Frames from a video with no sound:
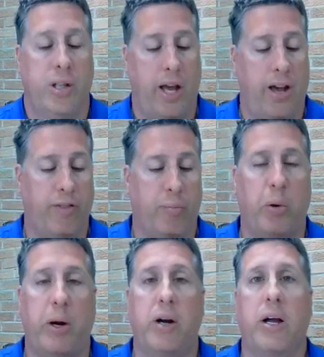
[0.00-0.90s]
that have
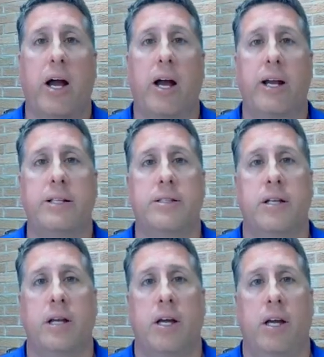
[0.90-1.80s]
prayer guides
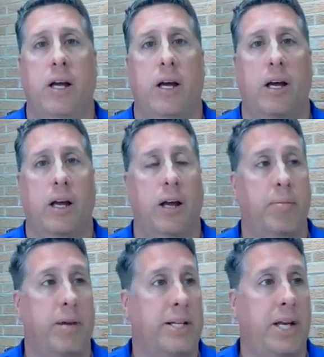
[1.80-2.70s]
uh,
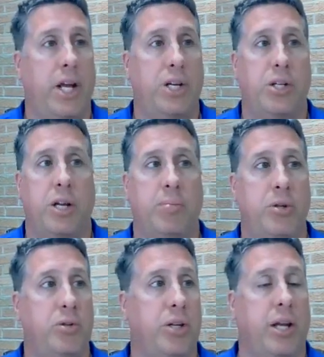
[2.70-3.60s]
and meditation and
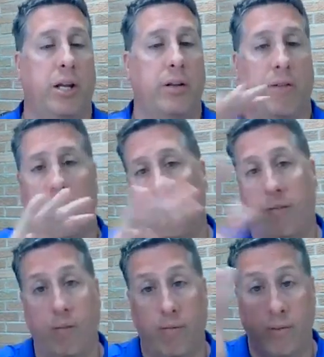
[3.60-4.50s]
music, and uh,
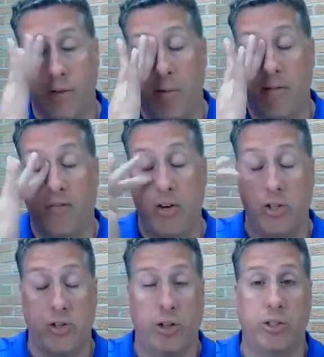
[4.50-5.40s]
some have
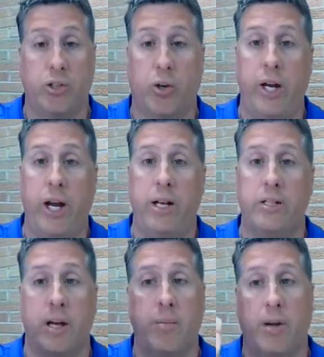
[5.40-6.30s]
verses on the screen.
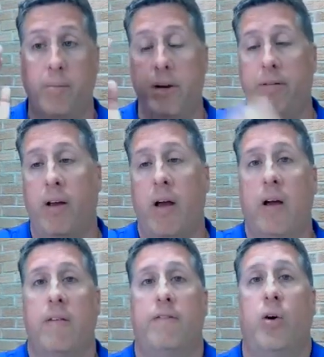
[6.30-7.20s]
Some can be
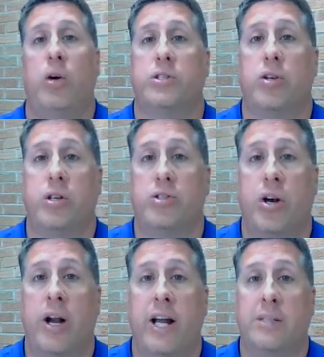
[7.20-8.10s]
focused on a
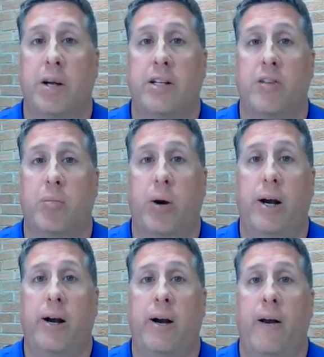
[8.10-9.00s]
certain aspect of
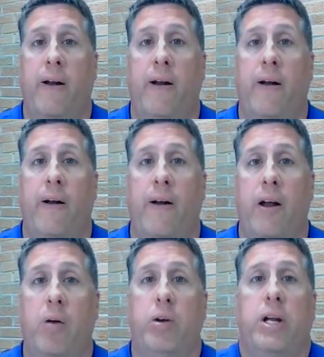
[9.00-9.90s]
prayer, uh,
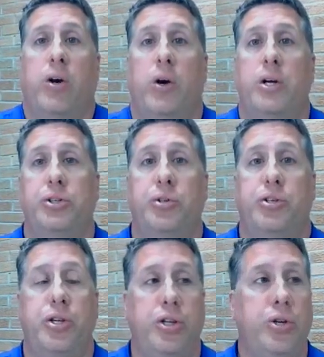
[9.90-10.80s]
and I want to encourage you
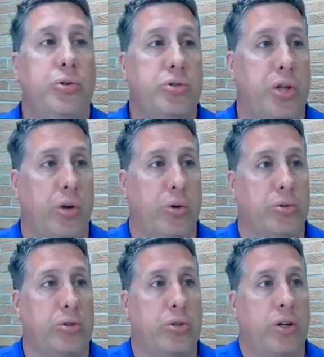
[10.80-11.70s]
to use
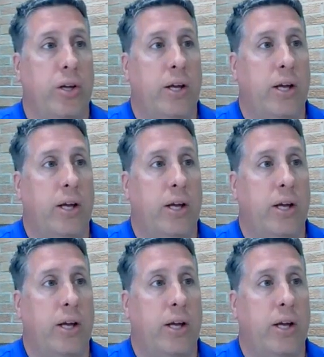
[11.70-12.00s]
those.